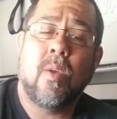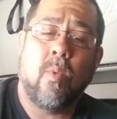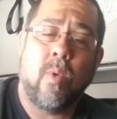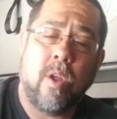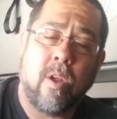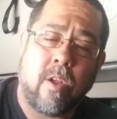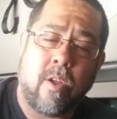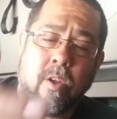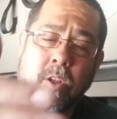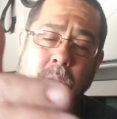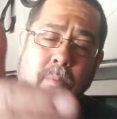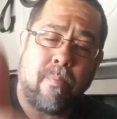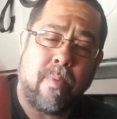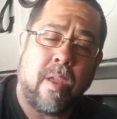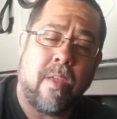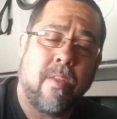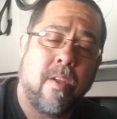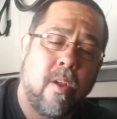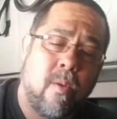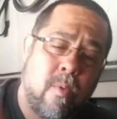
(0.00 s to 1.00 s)
We are going to
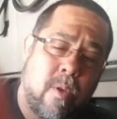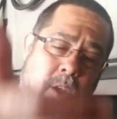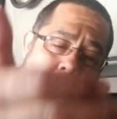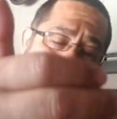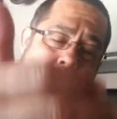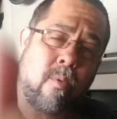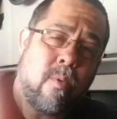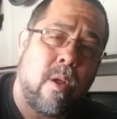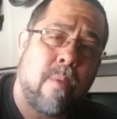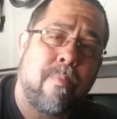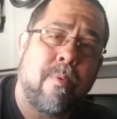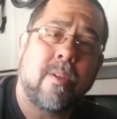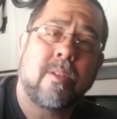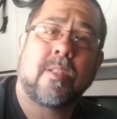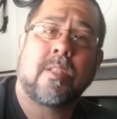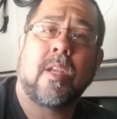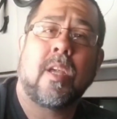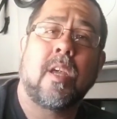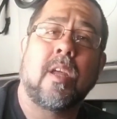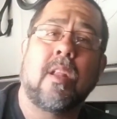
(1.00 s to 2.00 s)
be there. We're going to
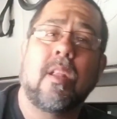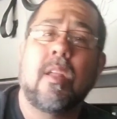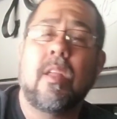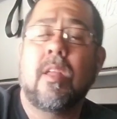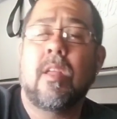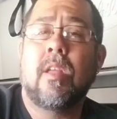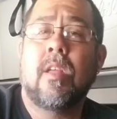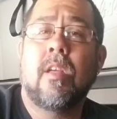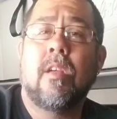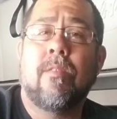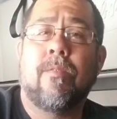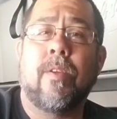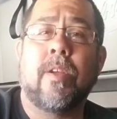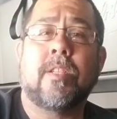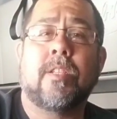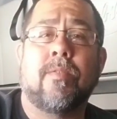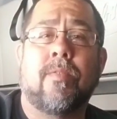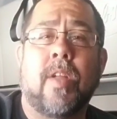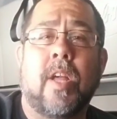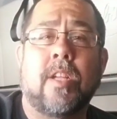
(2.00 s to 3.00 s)
represent
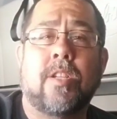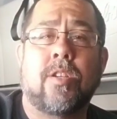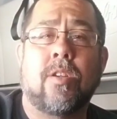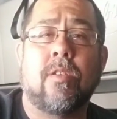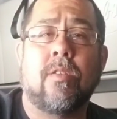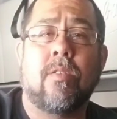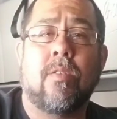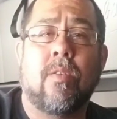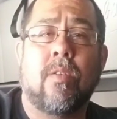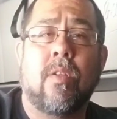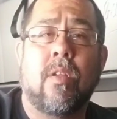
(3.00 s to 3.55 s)
Freaks of Nature,